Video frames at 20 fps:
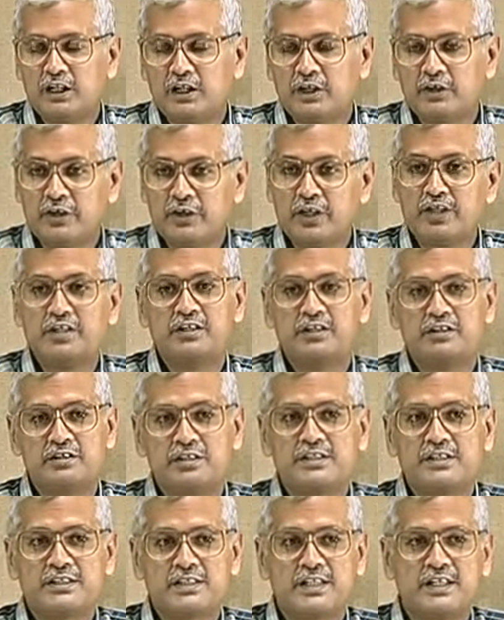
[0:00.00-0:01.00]
gradient
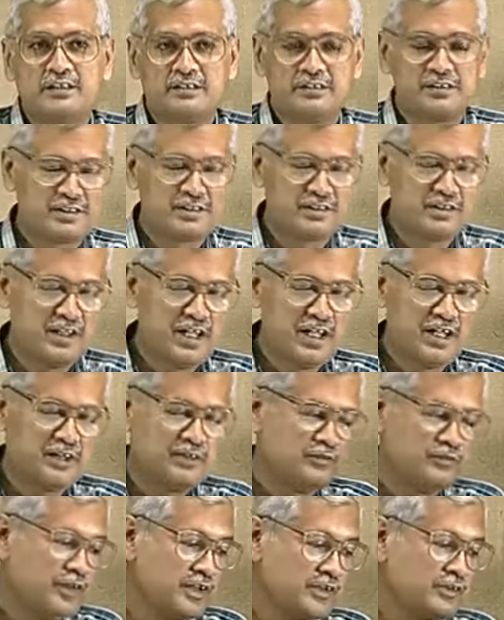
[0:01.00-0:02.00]
descent,
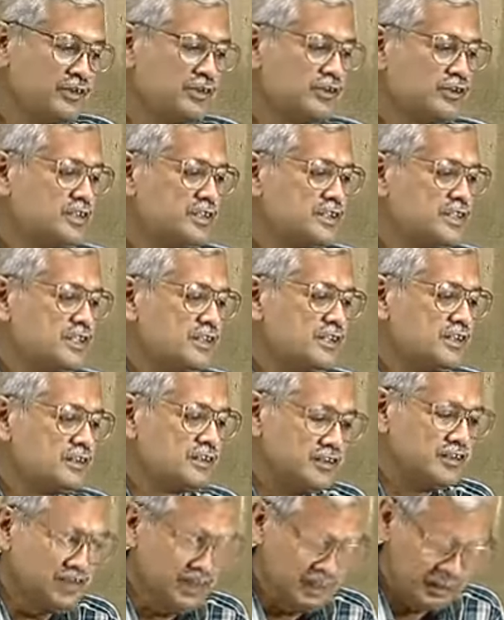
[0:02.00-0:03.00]
and we are going to consider
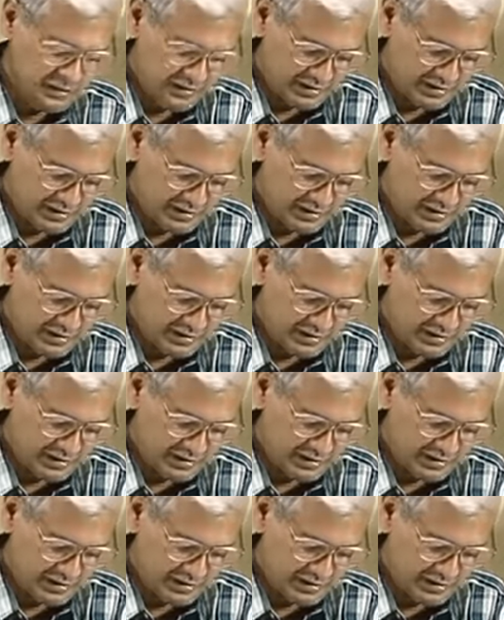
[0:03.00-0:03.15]
the